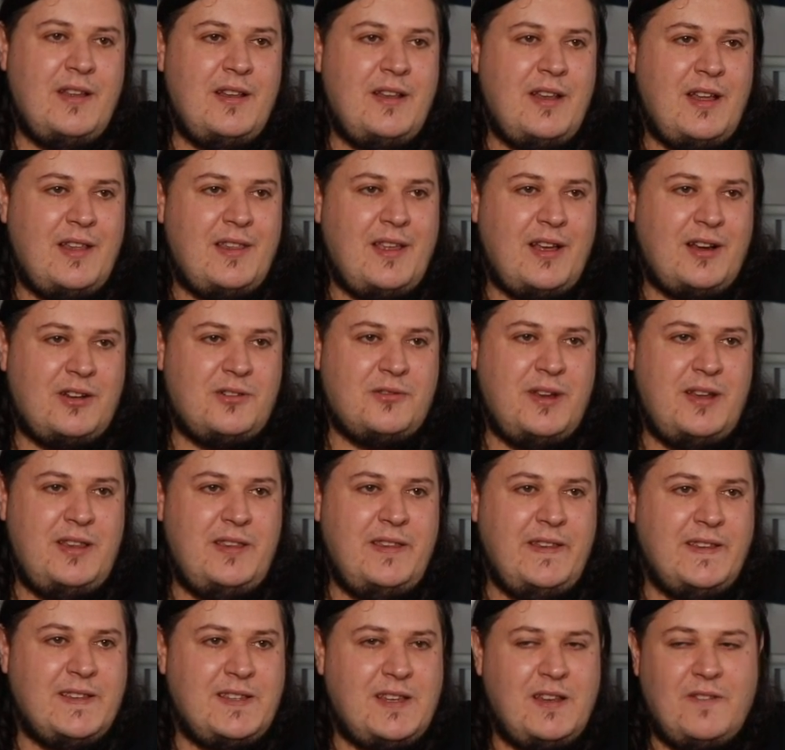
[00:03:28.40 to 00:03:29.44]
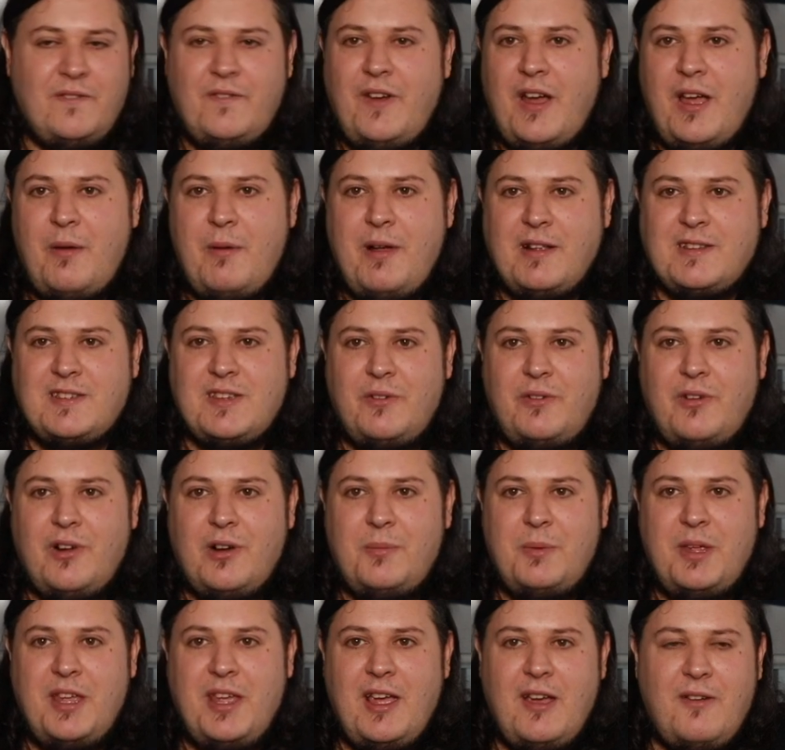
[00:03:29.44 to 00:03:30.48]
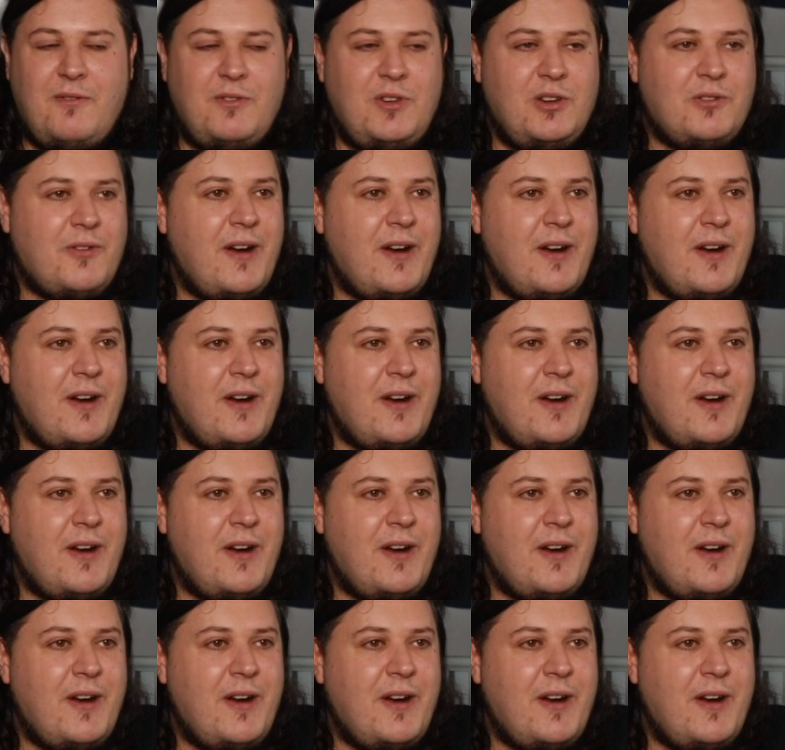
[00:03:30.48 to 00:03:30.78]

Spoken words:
Now that green thing is conveyor belt, so I've got to be careful